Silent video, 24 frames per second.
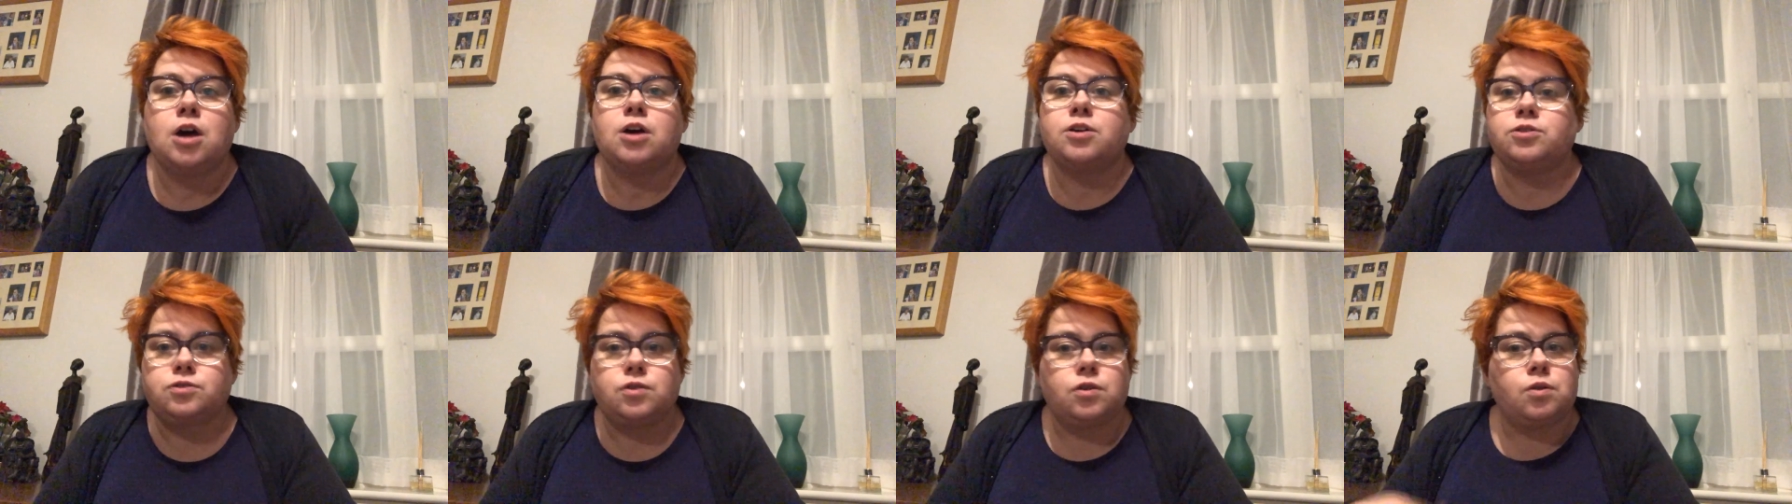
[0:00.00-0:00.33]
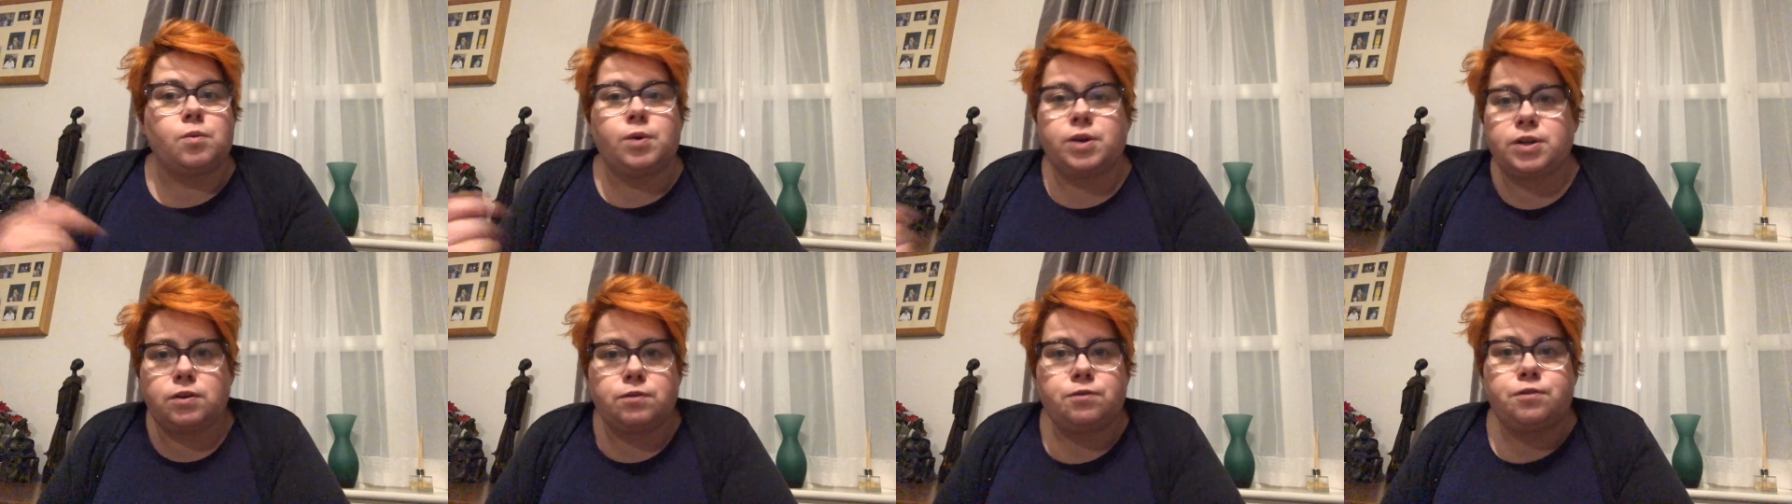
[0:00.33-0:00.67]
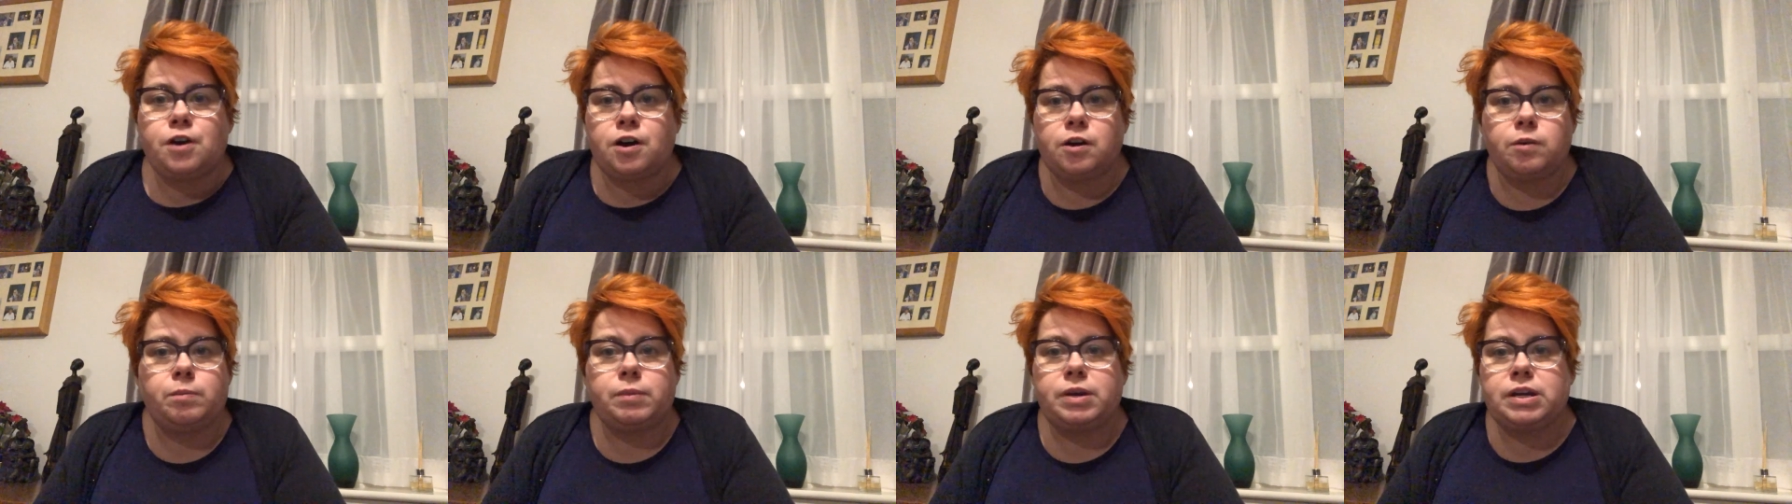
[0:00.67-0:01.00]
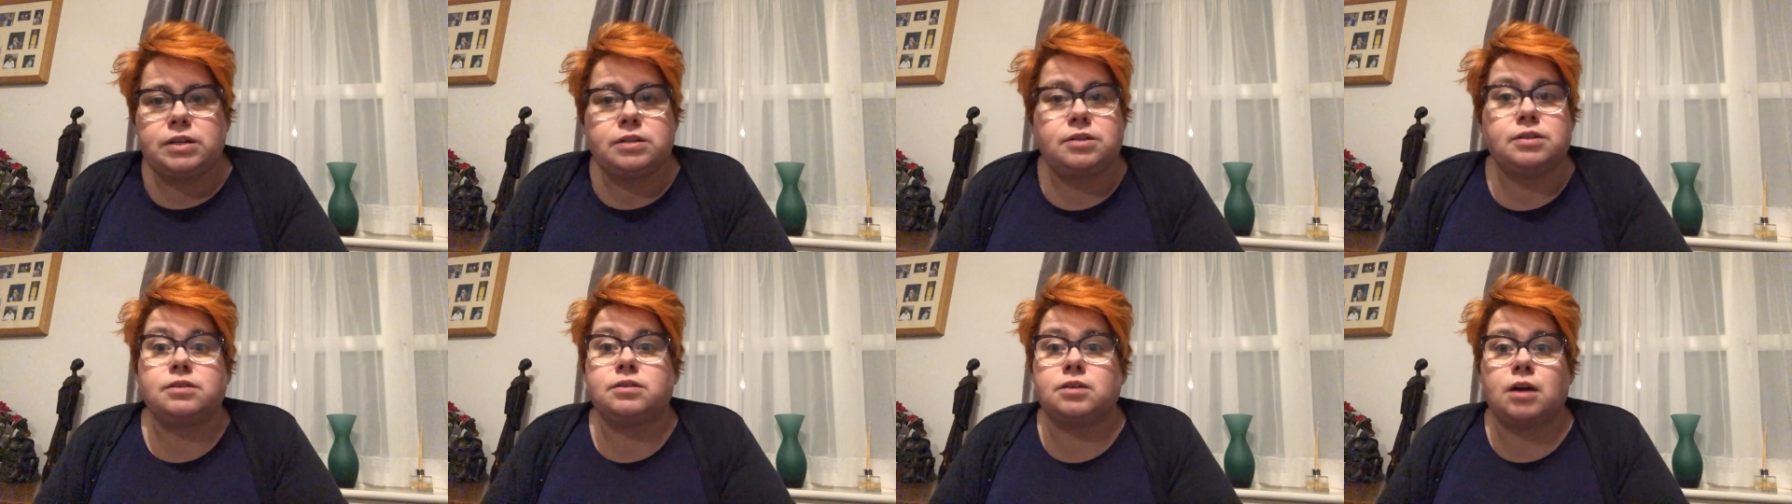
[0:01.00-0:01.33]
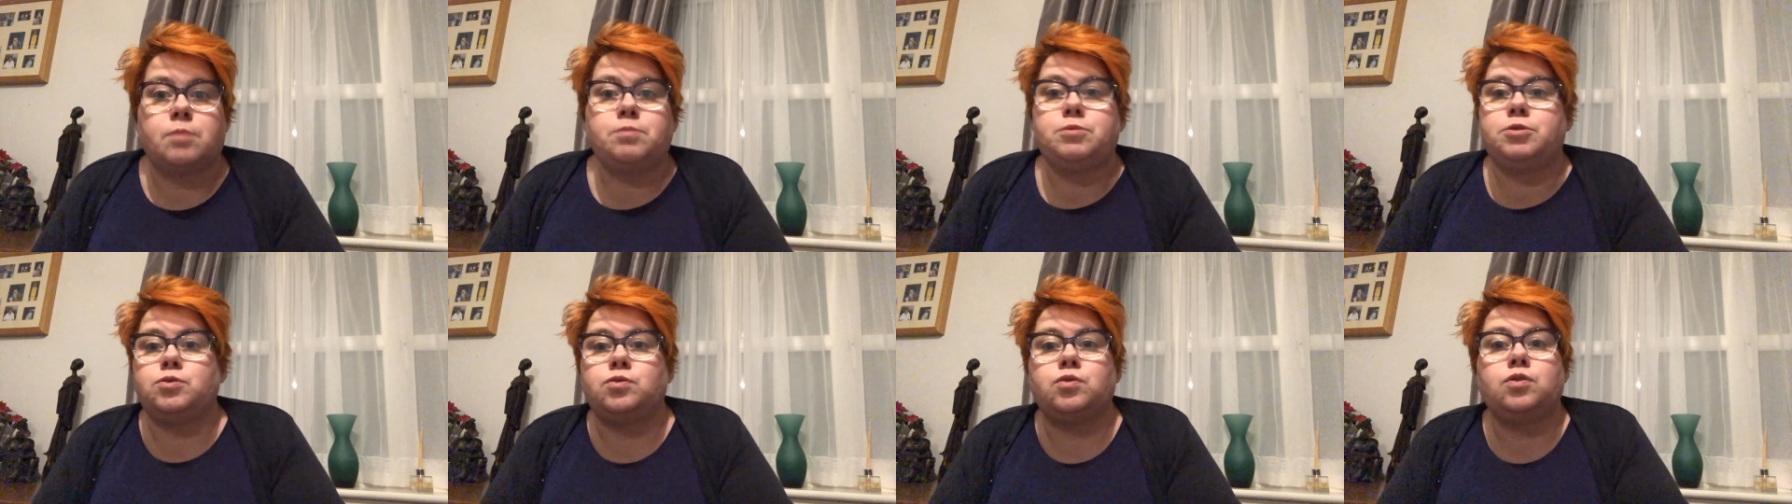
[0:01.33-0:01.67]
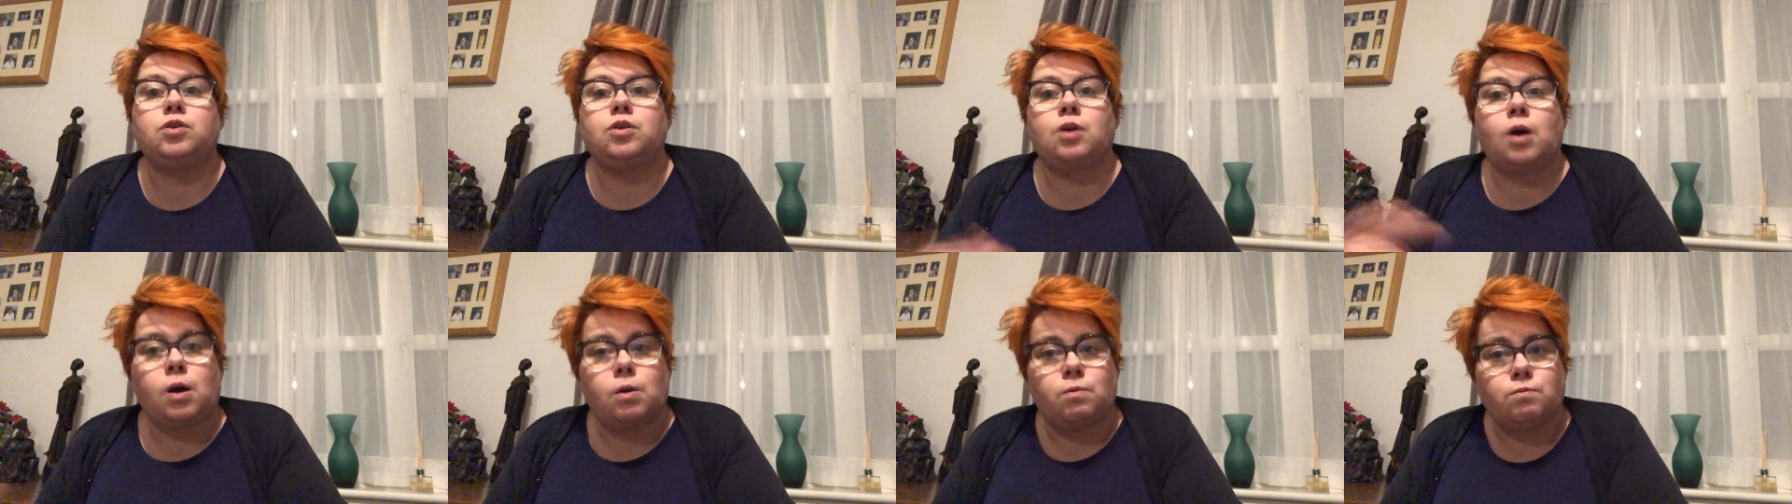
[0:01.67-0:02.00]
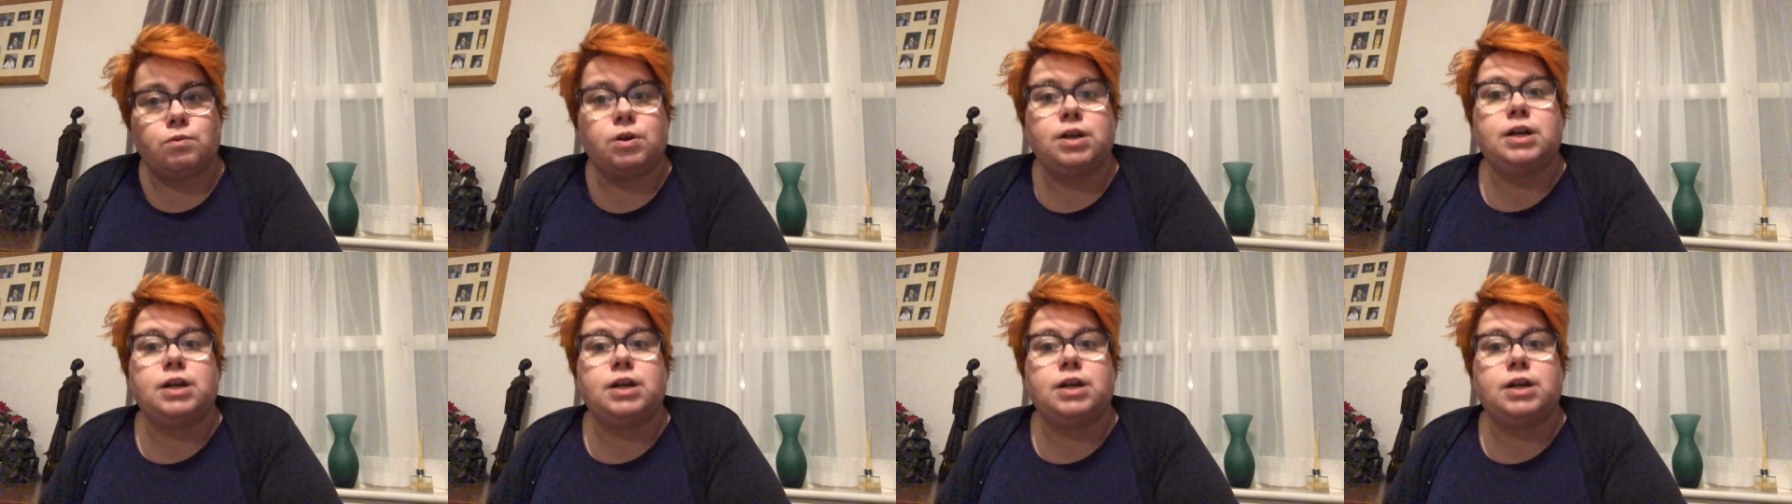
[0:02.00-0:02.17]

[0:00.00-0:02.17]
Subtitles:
so that when your 5 minutes is up you can go and